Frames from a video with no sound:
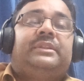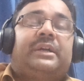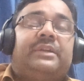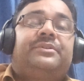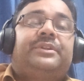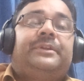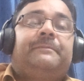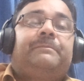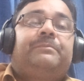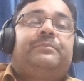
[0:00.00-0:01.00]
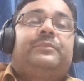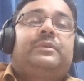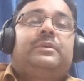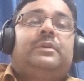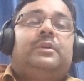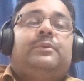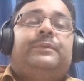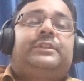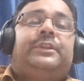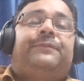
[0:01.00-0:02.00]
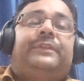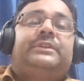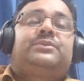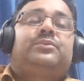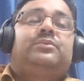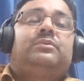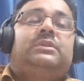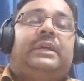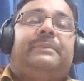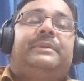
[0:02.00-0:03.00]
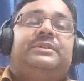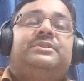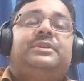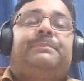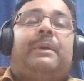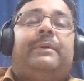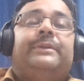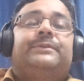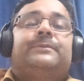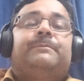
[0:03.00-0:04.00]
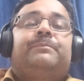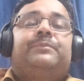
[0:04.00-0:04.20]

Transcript: in the country. With reference to the emergency powers,